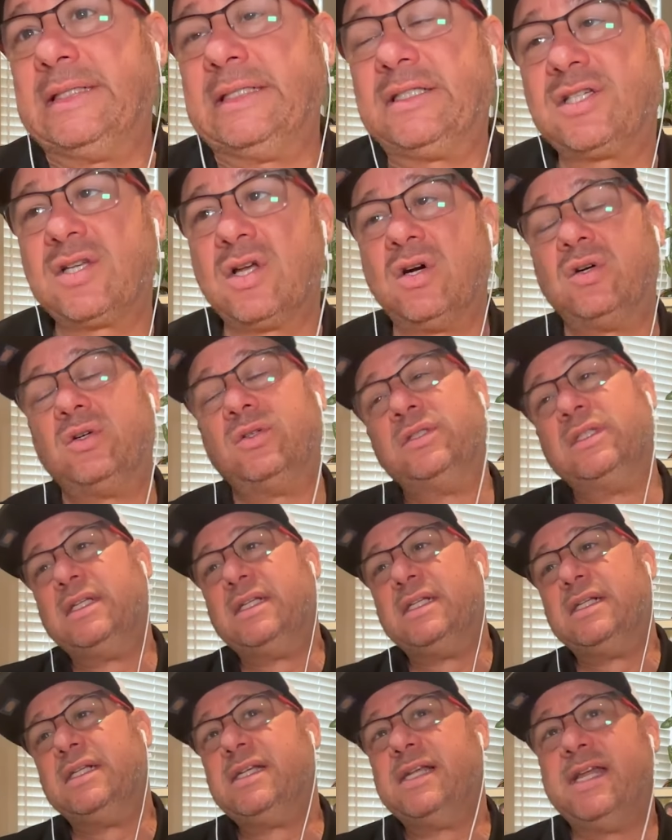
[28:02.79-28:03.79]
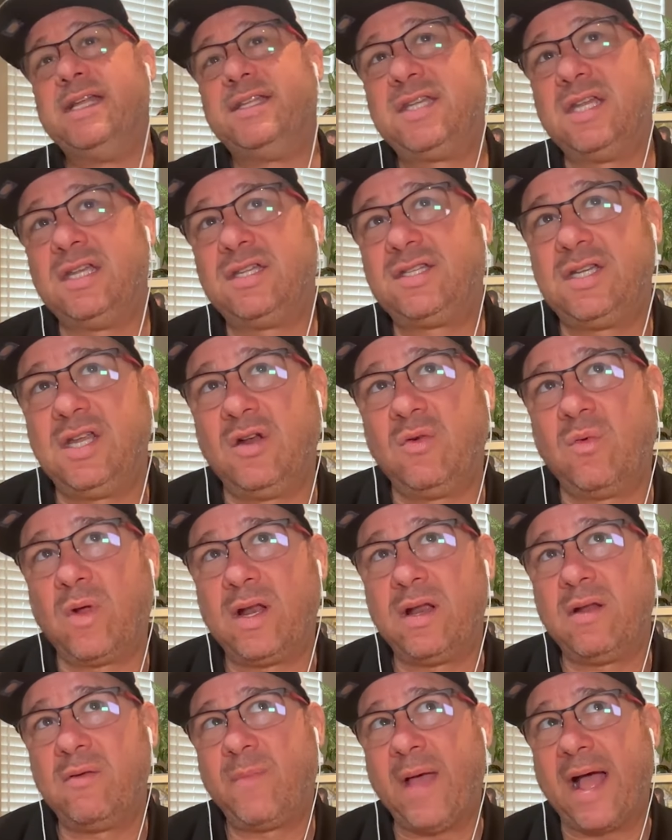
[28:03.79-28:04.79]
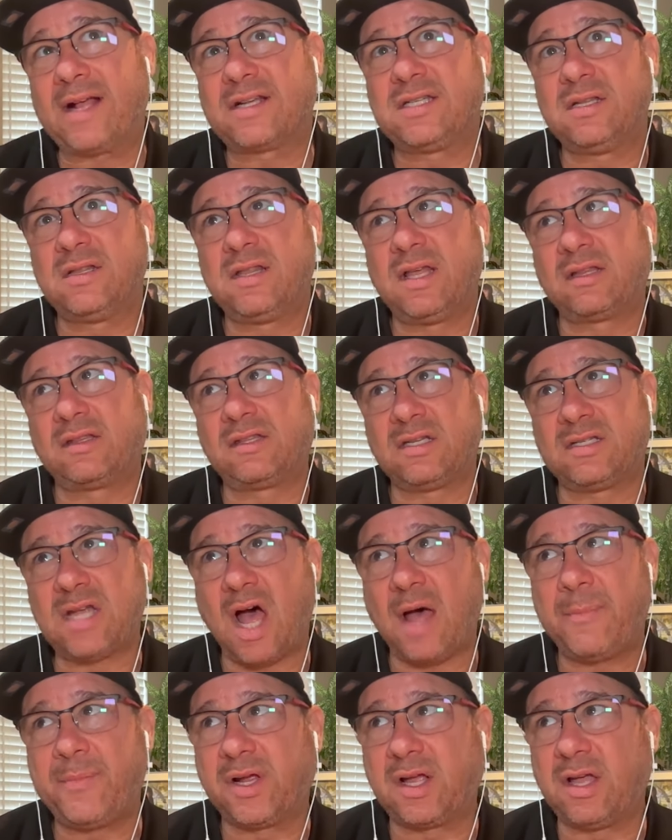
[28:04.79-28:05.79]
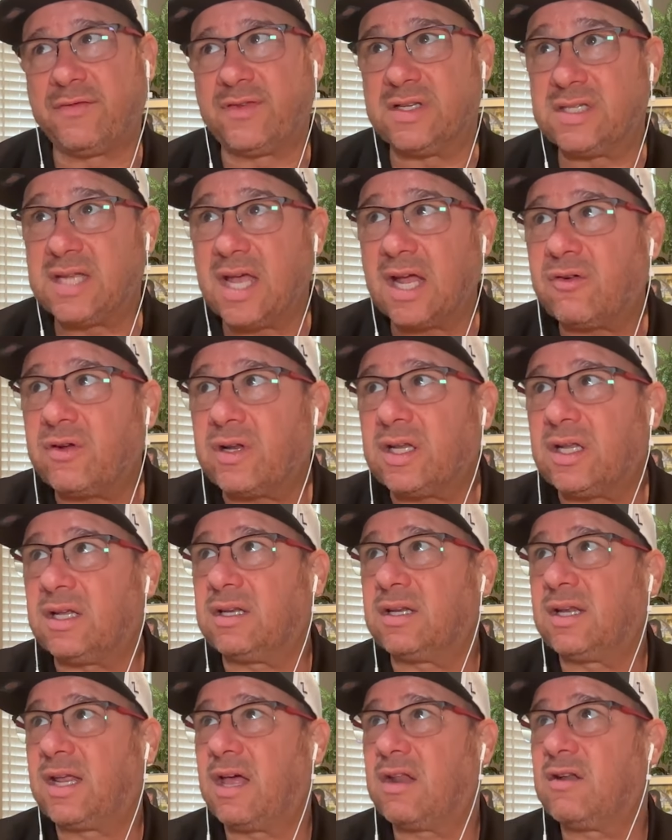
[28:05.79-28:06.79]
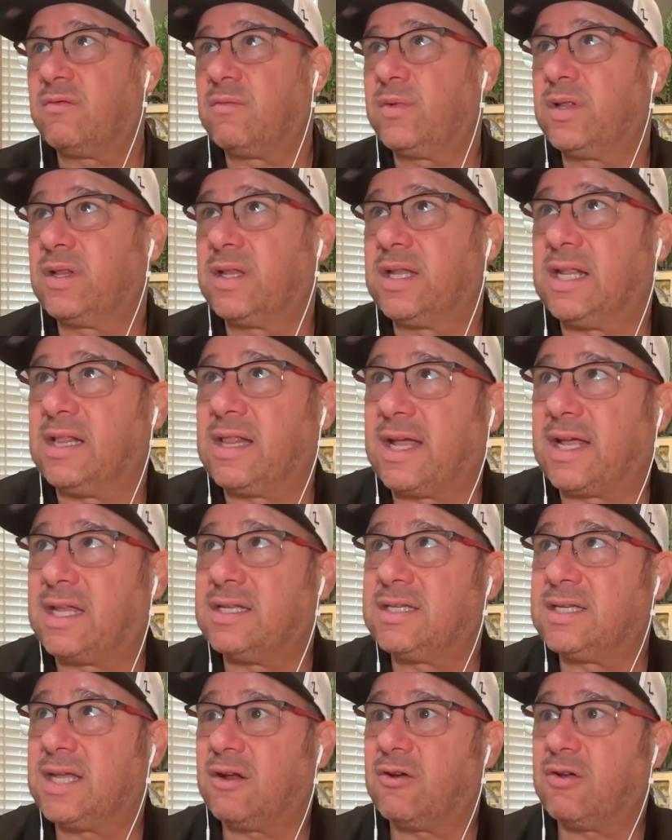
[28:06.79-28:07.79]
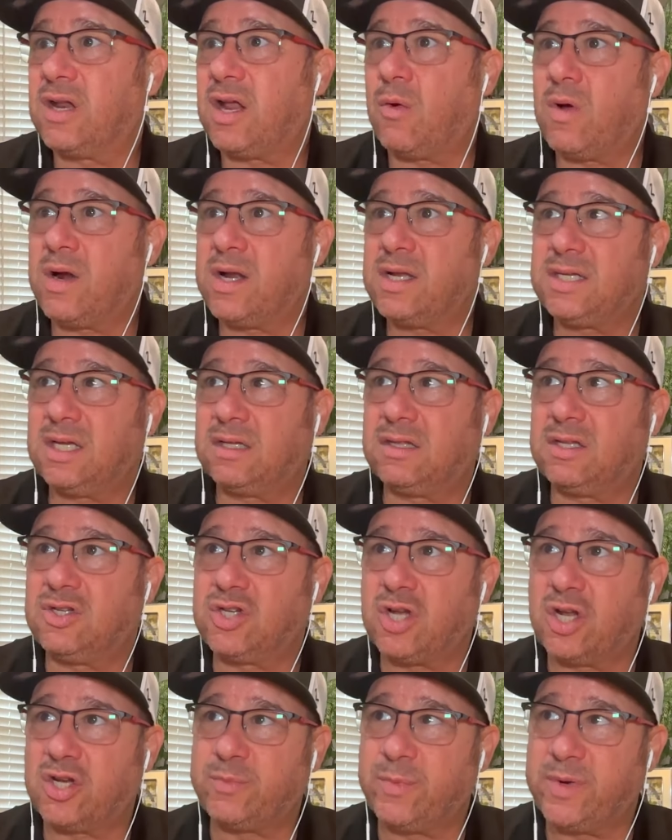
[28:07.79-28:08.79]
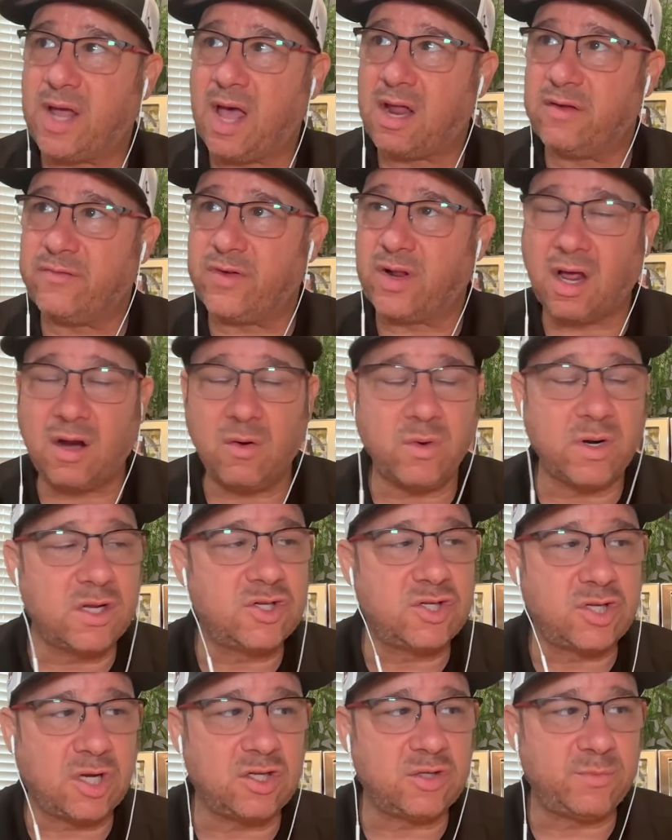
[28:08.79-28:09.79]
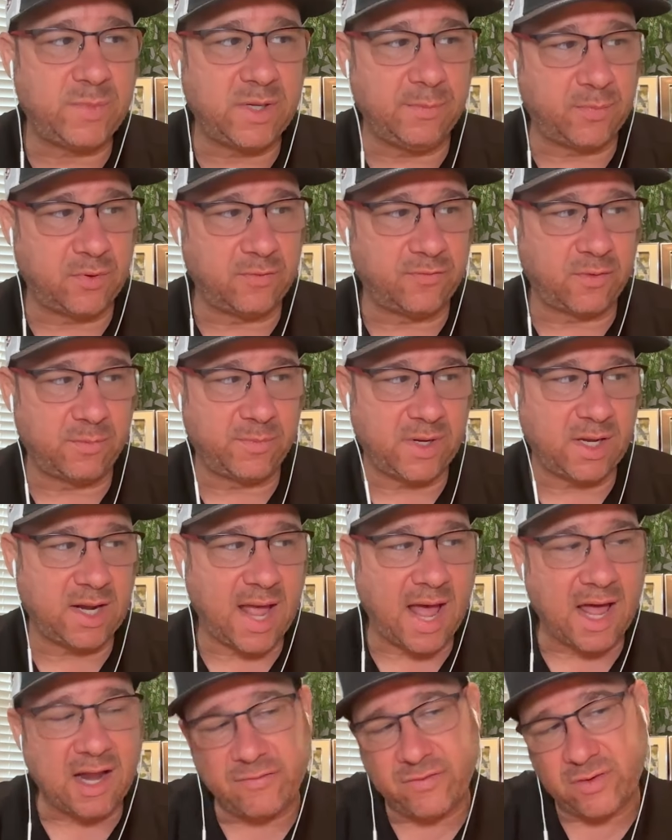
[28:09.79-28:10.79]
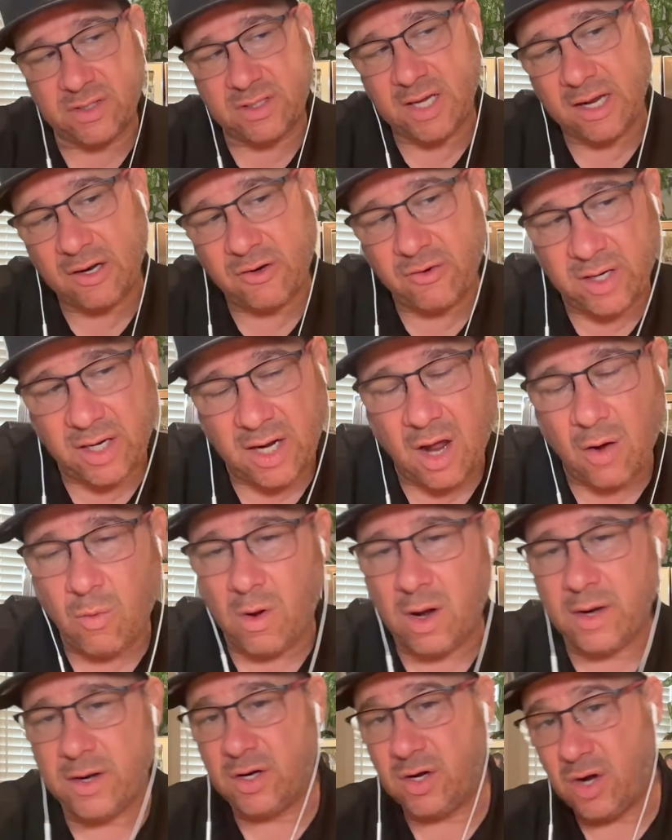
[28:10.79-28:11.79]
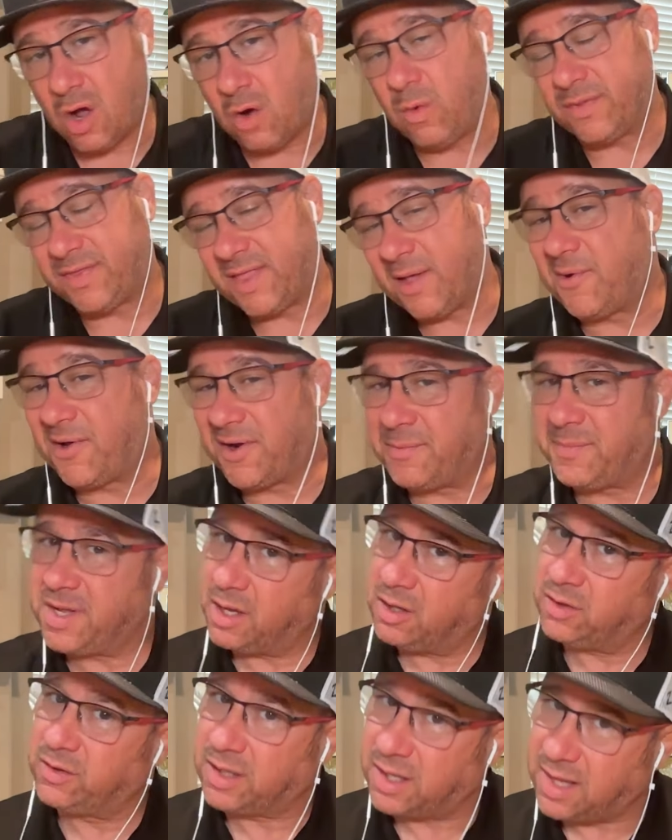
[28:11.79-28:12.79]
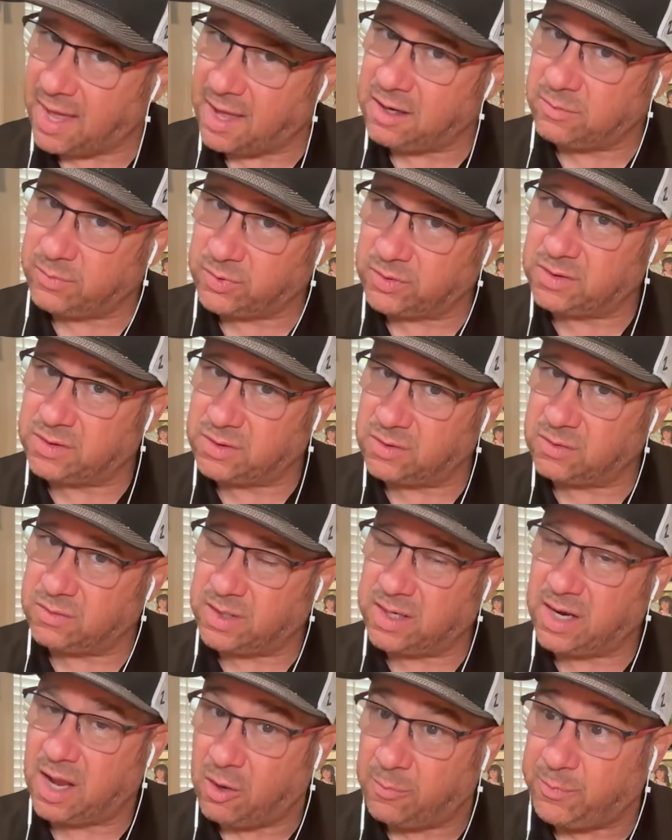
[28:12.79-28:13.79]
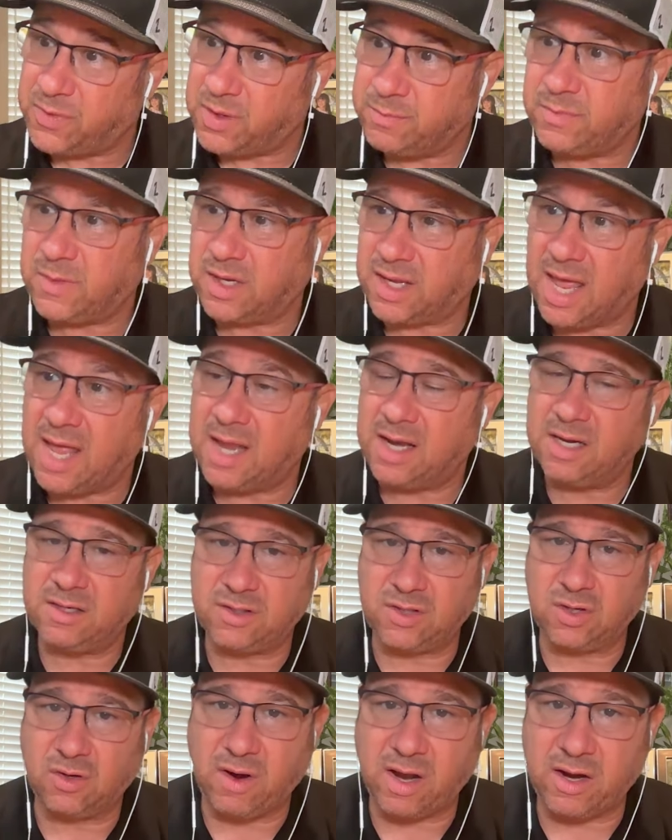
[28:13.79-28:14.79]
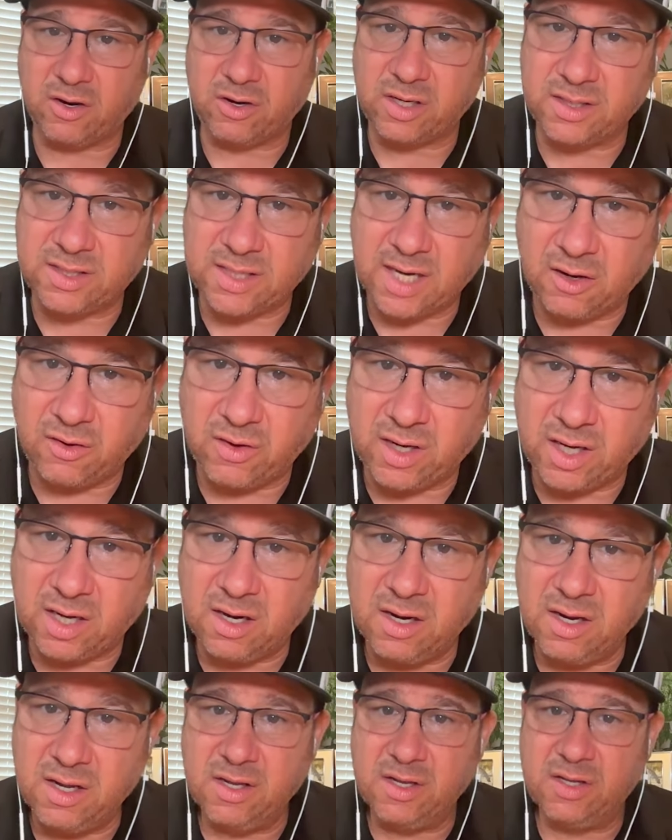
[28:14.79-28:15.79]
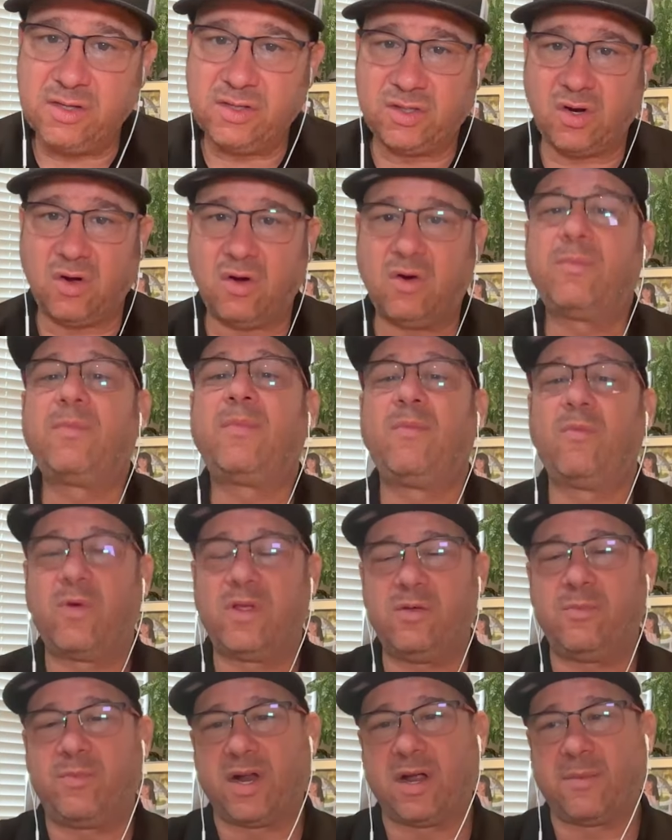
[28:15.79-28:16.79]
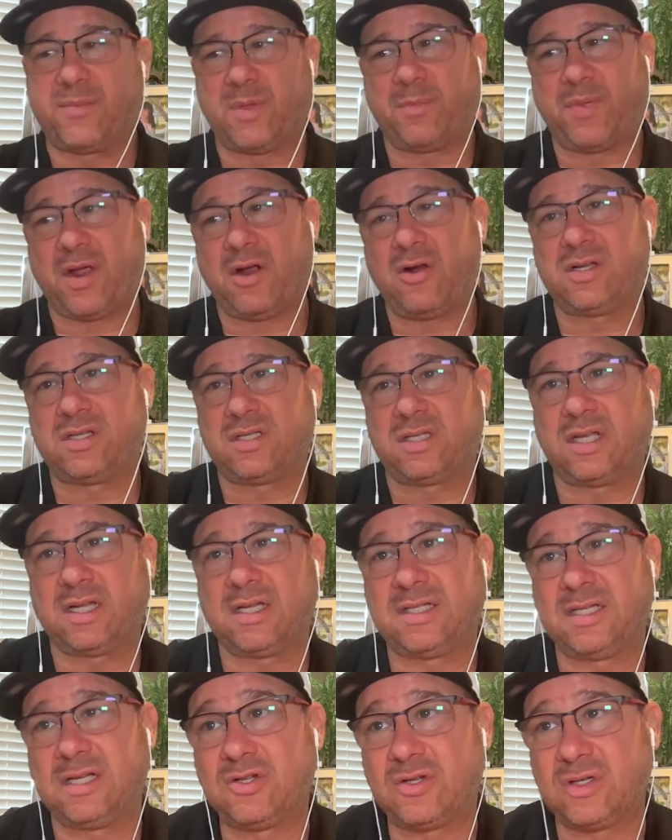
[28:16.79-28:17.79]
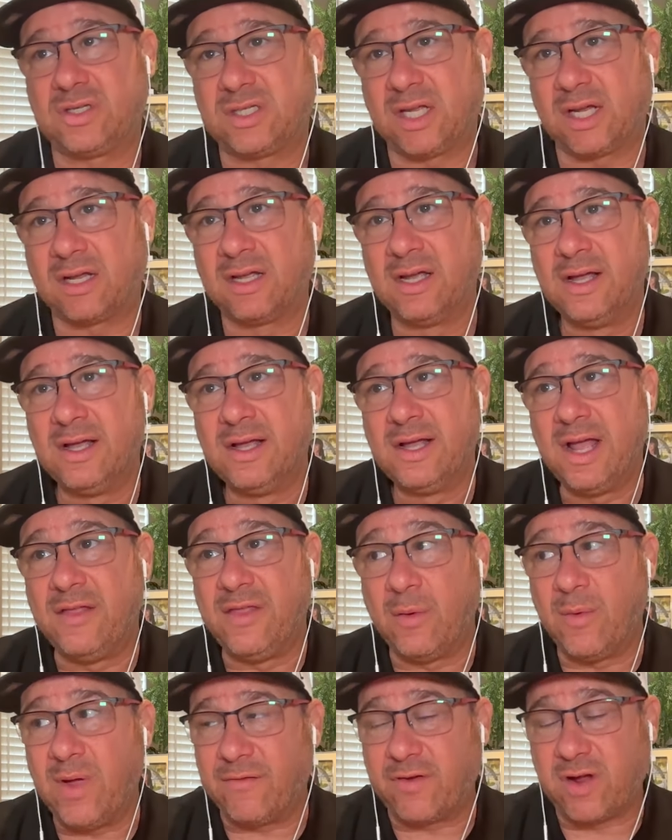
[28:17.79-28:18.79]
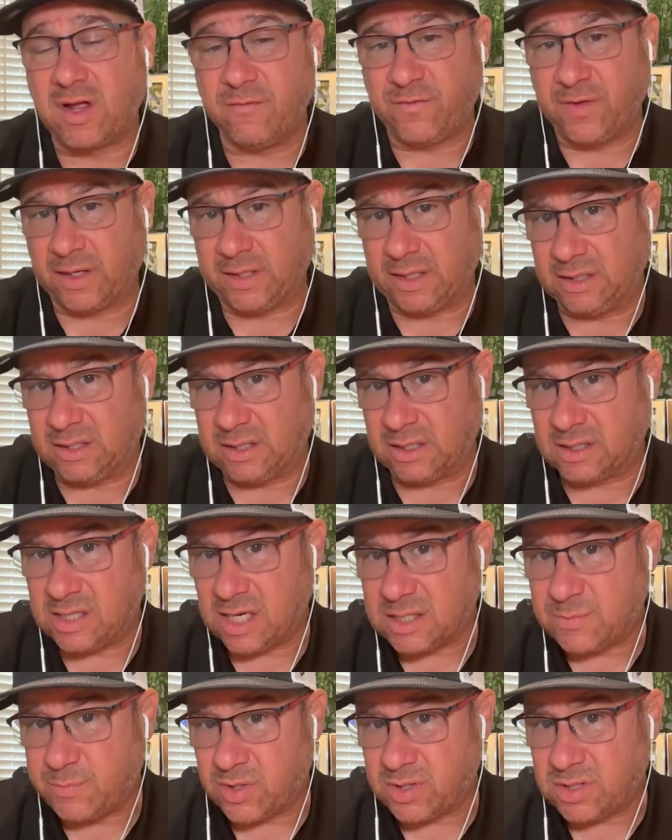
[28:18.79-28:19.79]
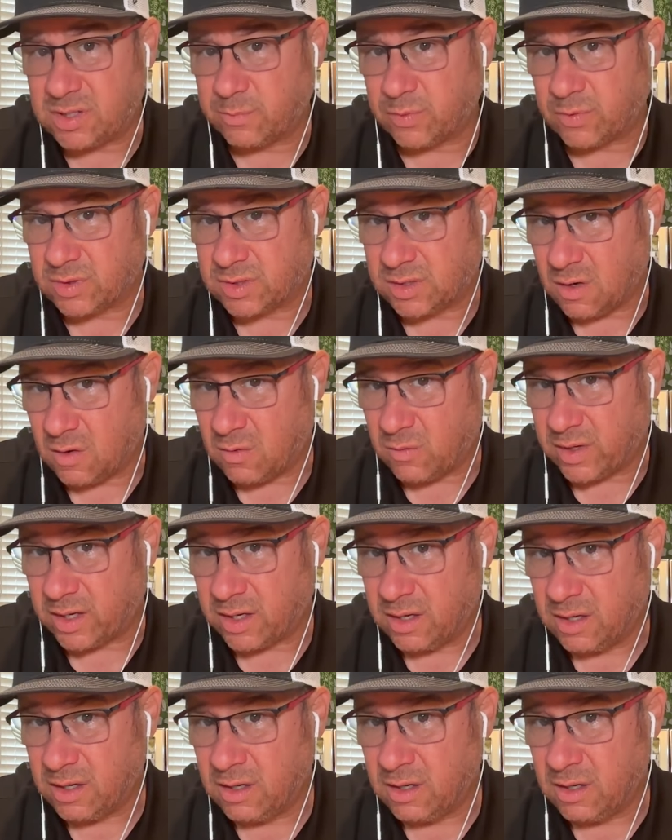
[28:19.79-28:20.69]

So it's you know, back to the topic of integrity and accountability. Like integrity, I want to take the judgment out of it. I don't want to judge people for being out of integrity. I want to know what they want to be held accountable to and help them get into greater integrity. So when you bring up the parents thing, it's interesting. And then we have conflicting success principles, don't we?